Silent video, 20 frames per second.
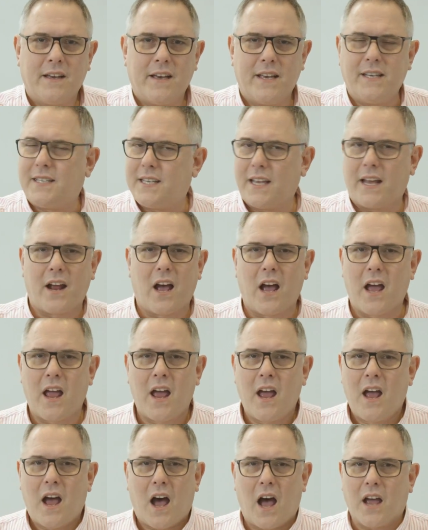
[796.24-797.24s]
He said,
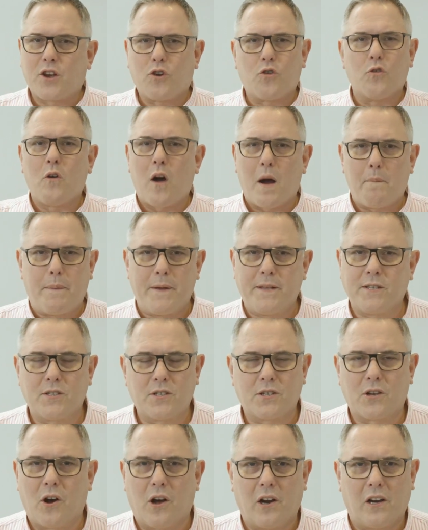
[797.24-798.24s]
I grew up in
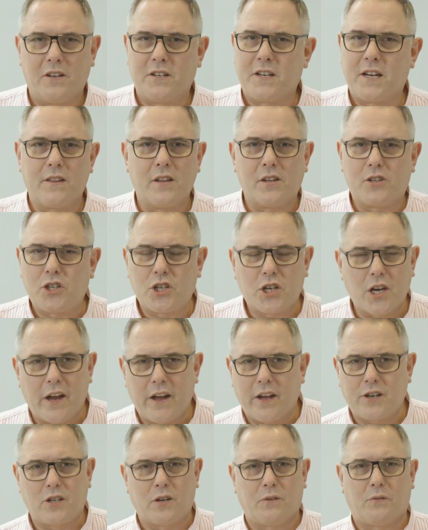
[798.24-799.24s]
Scotland, in the
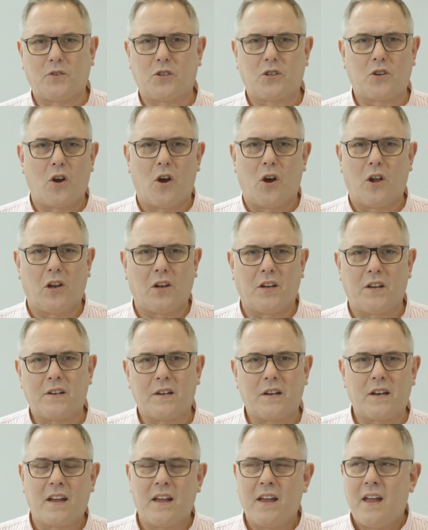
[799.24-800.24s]
Church of Scotland.
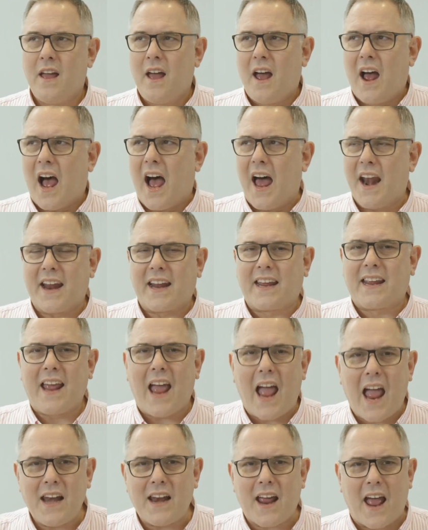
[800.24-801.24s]
And
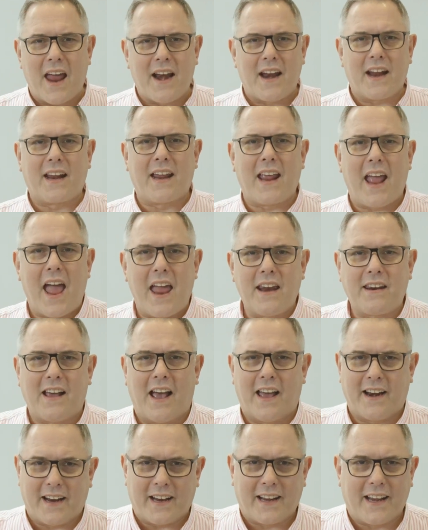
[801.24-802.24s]
again and
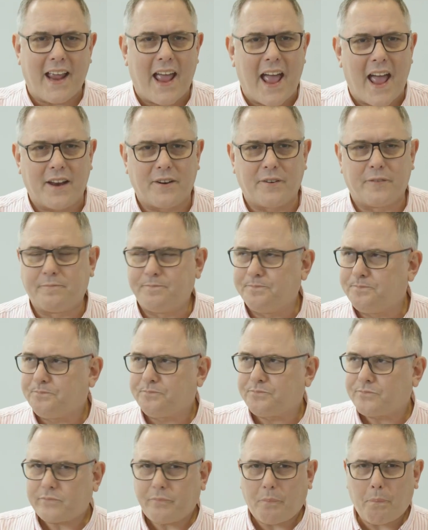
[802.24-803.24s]
again and again,
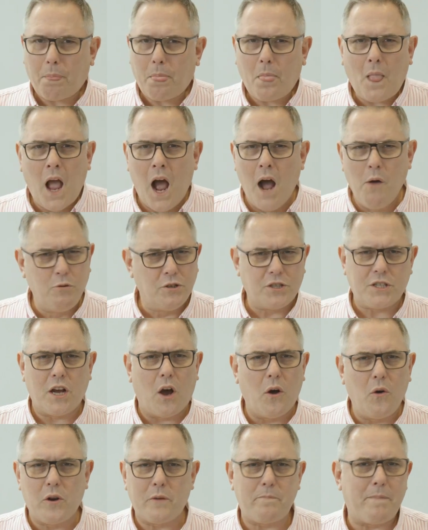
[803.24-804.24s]
I was
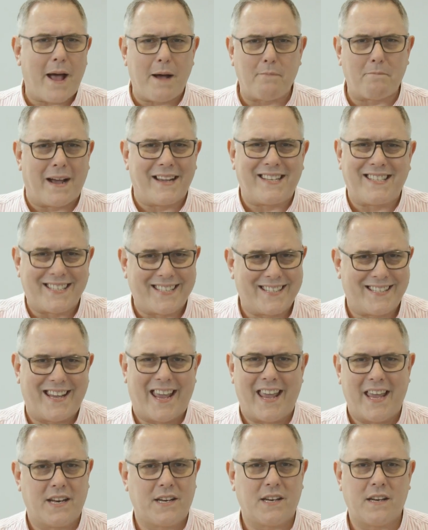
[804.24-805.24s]
told about my
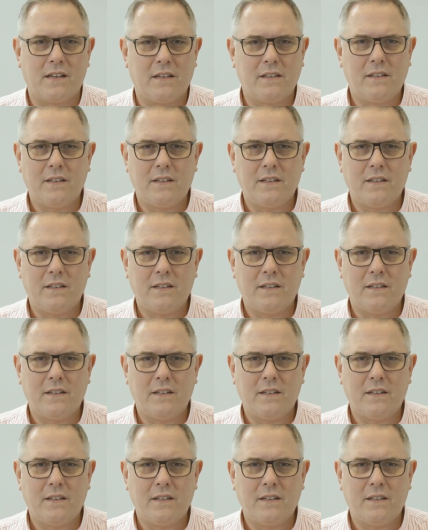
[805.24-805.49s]
sin.